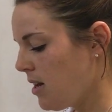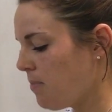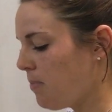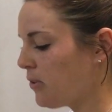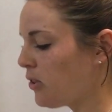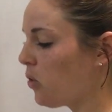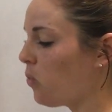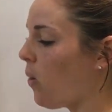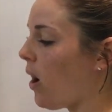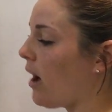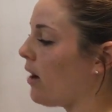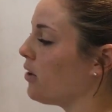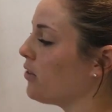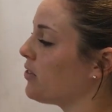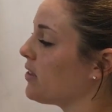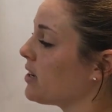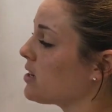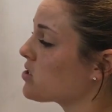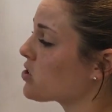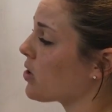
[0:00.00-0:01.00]
But the
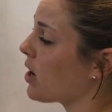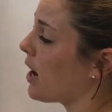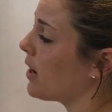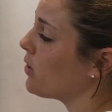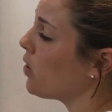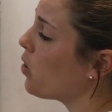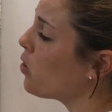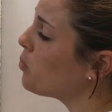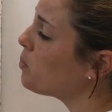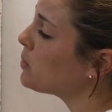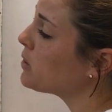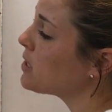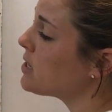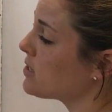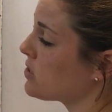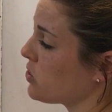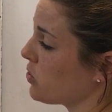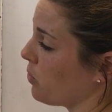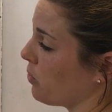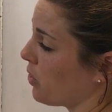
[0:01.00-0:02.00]
wild things cried, "Oh,
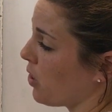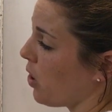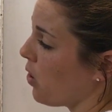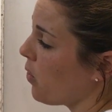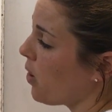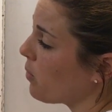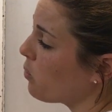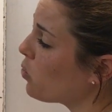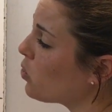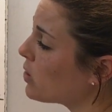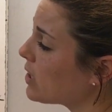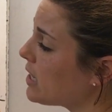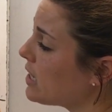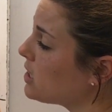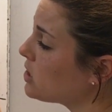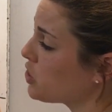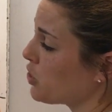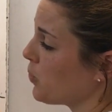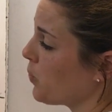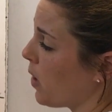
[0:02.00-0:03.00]
please don't go, and we'll
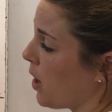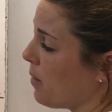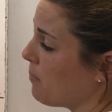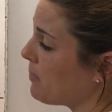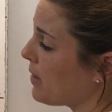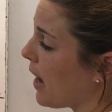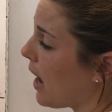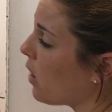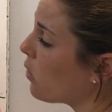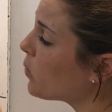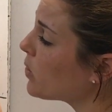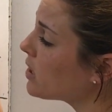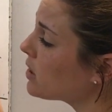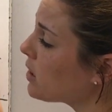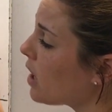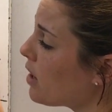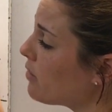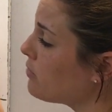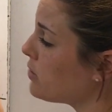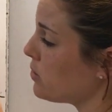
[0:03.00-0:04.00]
eat you up now. We
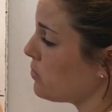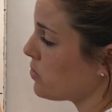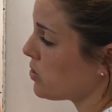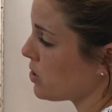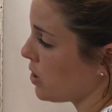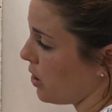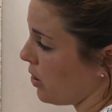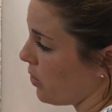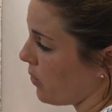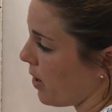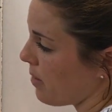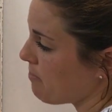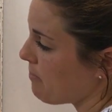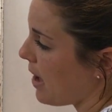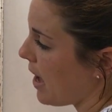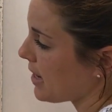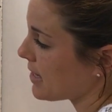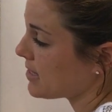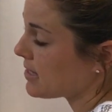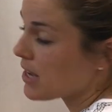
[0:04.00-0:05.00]
love you so." And
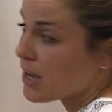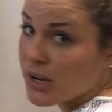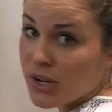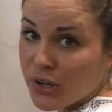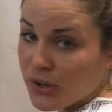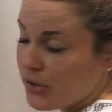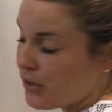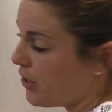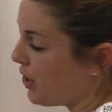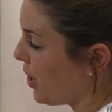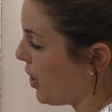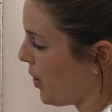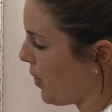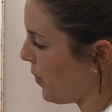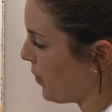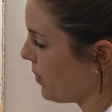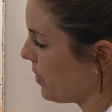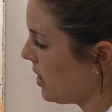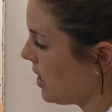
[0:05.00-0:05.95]
Max said, "No."